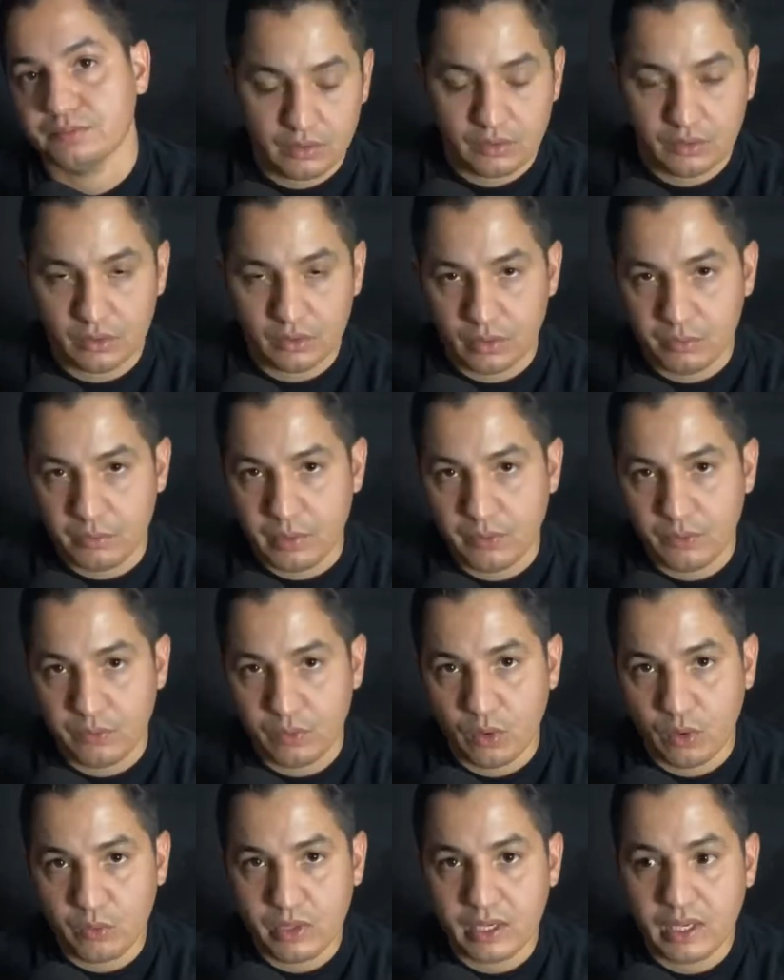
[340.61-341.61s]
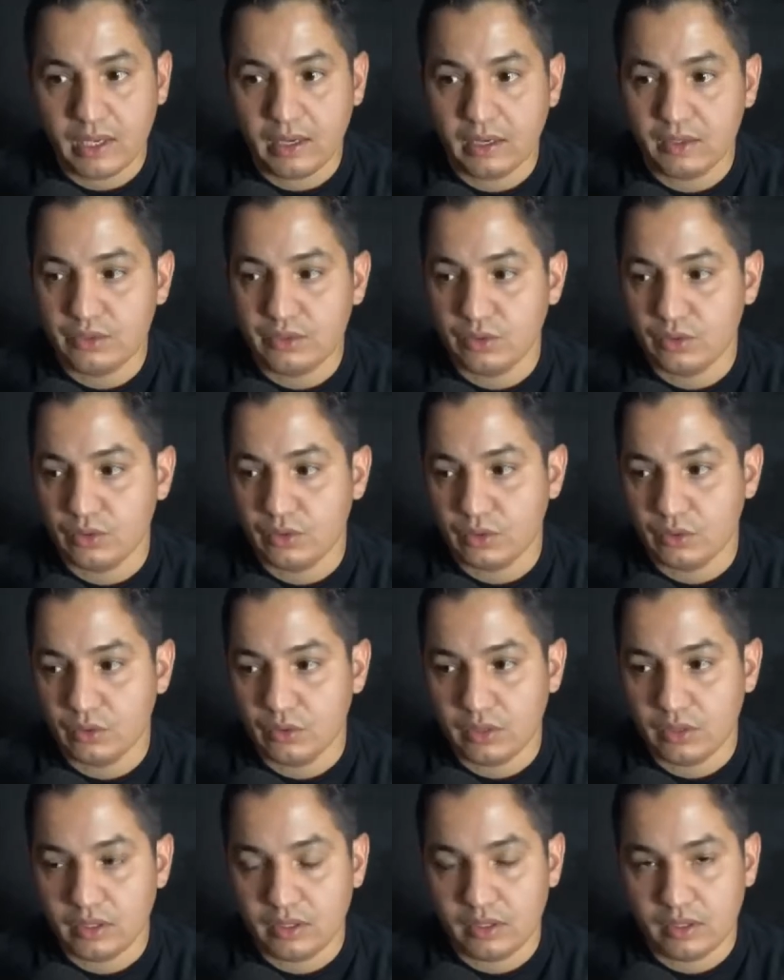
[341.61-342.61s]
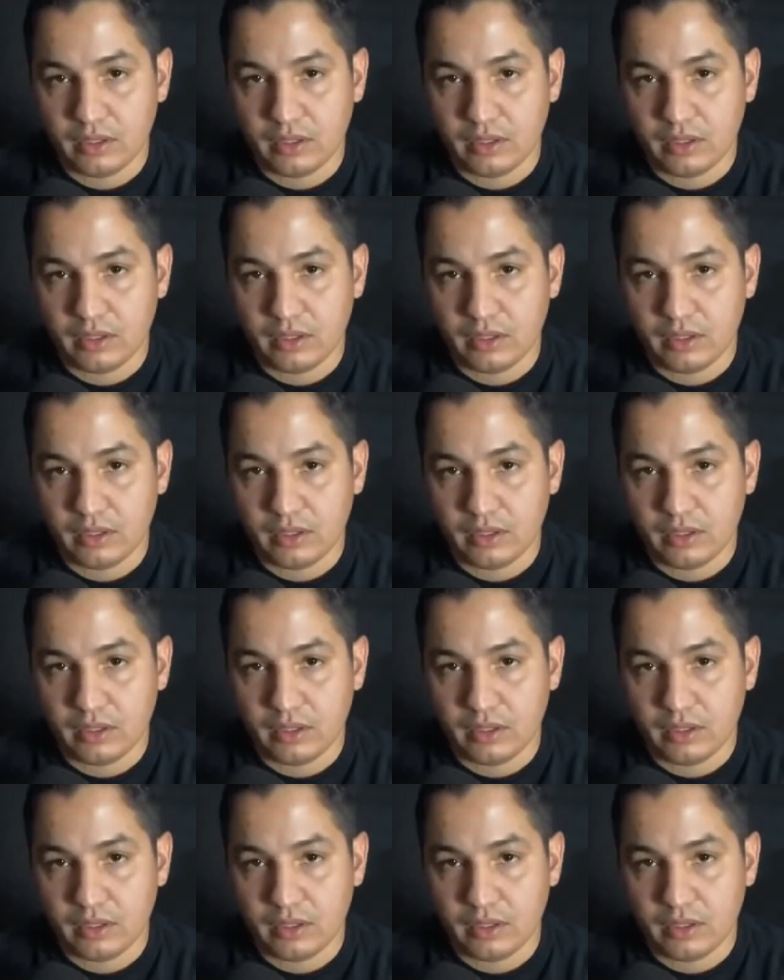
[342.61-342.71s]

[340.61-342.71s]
So before we get into